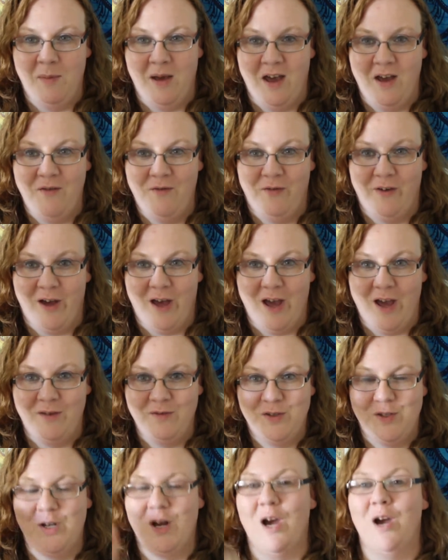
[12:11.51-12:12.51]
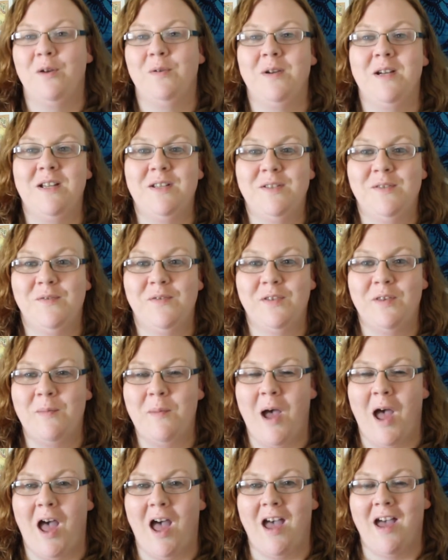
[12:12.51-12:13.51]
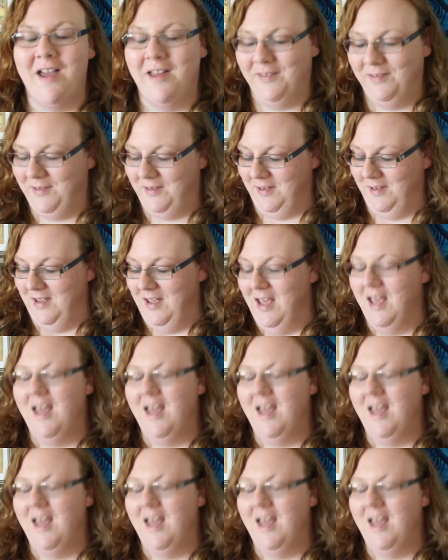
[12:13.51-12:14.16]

my five star reads for the month.